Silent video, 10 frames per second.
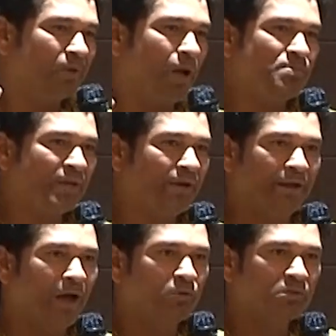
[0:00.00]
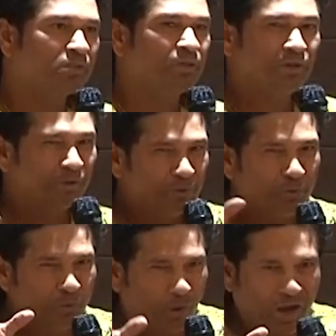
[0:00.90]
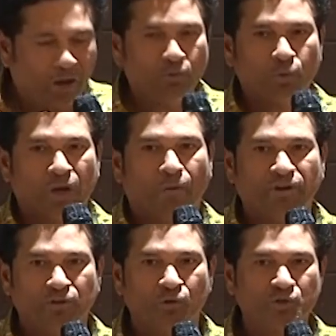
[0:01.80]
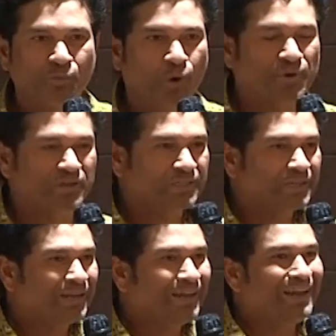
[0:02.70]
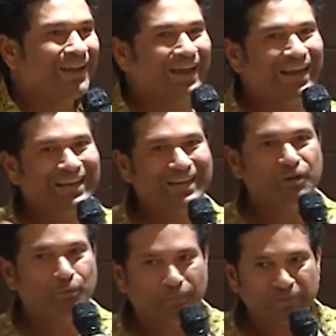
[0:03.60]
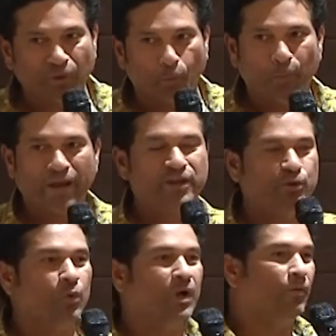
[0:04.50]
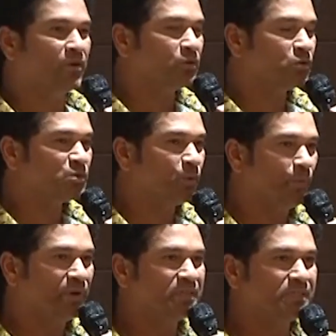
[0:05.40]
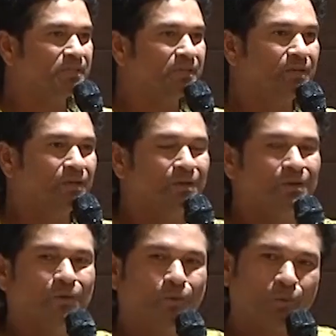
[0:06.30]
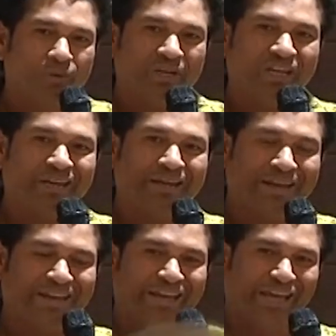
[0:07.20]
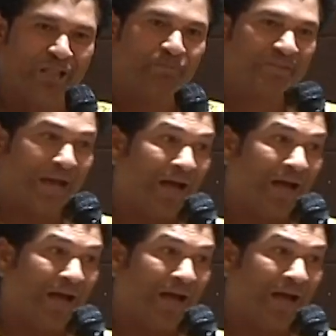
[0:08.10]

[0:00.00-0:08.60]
ups and downs, you know how to cover those moments. And the way you cover those moments only helps